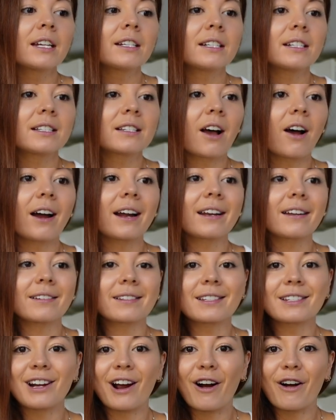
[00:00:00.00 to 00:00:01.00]
design
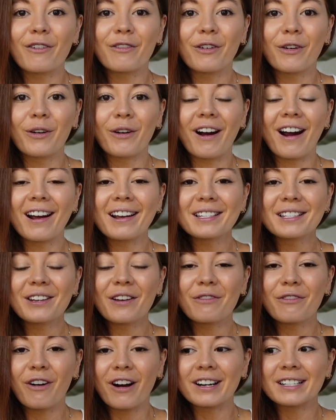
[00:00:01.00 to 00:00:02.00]
and style for us,
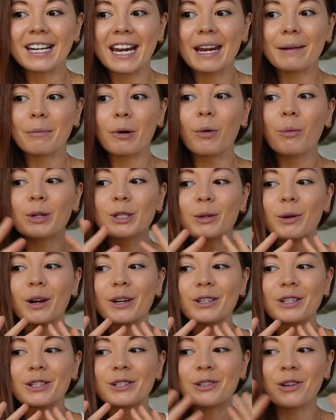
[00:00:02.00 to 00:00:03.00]
for our table, which we
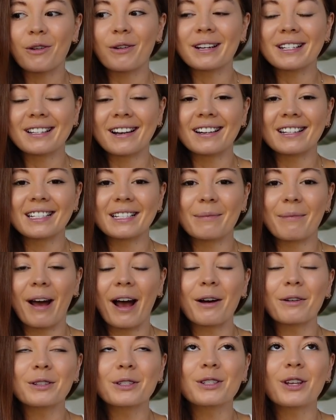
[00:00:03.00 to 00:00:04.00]
are just so excited
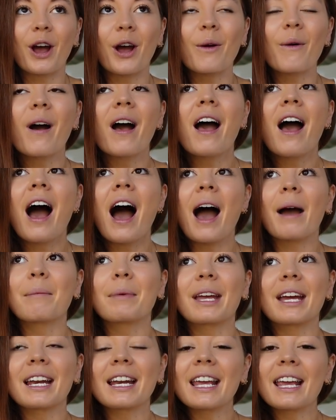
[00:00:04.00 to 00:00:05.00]
about. So
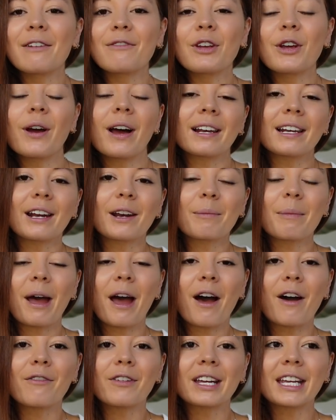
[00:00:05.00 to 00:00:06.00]
I'm gonna give you a little
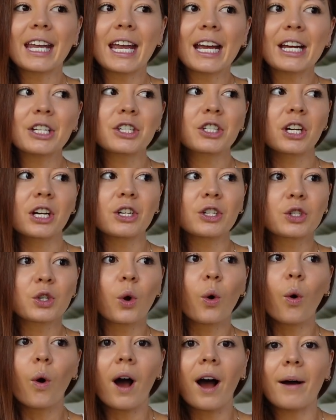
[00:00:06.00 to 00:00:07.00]
bit of a kitchen
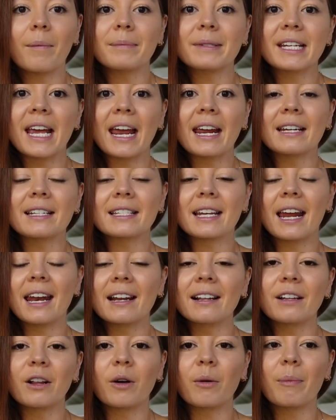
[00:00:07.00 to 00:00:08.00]
tour update in
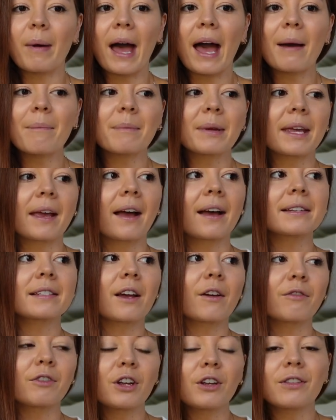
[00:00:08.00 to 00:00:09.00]
a little bit, because
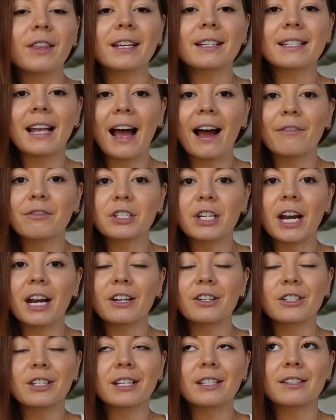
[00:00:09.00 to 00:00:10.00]
a few things have
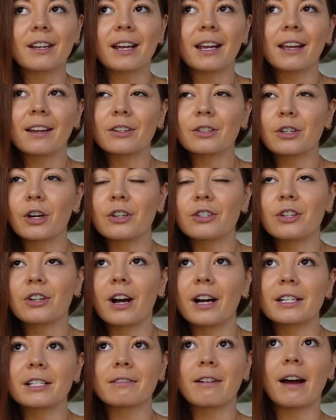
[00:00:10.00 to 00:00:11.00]
changed since I showed you guys